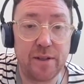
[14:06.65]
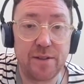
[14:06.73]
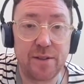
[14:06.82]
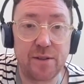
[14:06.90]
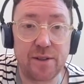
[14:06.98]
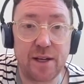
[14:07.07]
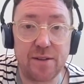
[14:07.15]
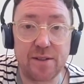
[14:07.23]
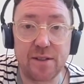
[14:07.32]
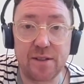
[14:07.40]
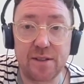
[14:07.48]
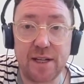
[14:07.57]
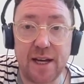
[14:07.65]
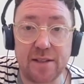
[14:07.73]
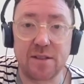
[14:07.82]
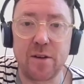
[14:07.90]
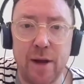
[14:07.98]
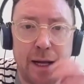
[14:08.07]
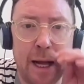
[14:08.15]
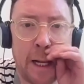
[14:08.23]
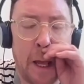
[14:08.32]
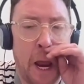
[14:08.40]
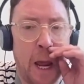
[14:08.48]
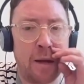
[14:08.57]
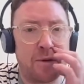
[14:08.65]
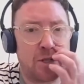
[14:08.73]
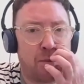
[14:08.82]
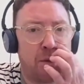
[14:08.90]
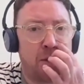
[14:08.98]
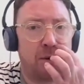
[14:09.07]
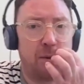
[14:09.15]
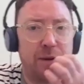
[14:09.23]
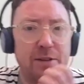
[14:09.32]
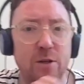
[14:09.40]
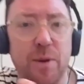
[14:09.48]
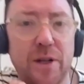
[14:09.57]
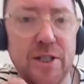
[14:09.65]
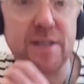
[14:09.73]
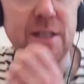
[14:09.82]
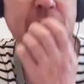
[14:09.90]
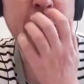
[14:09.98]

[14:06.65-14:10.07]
2000 and sorry, I can't get that image up at the moment. I do apologize.